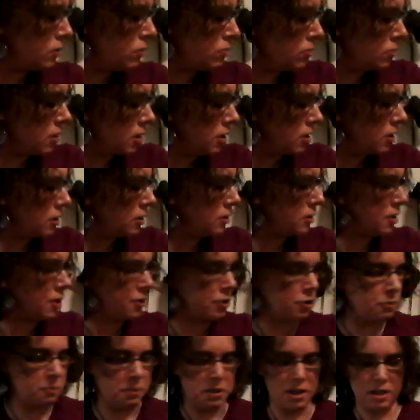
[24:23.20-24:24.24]
Oh,
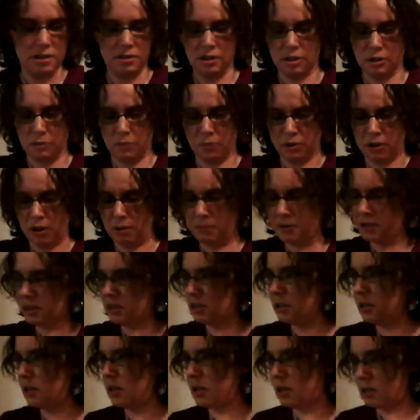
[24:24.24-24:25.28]
another piece that's probably
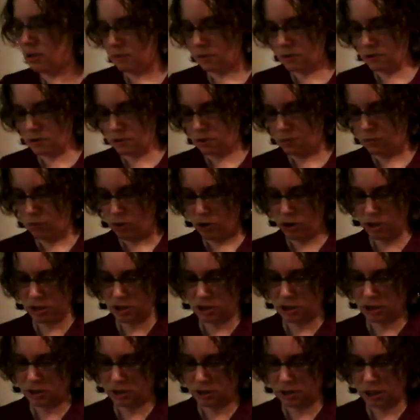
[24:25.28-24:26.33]
going to get some work
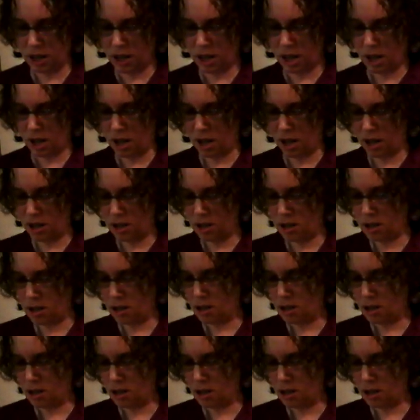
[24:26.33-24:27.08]
today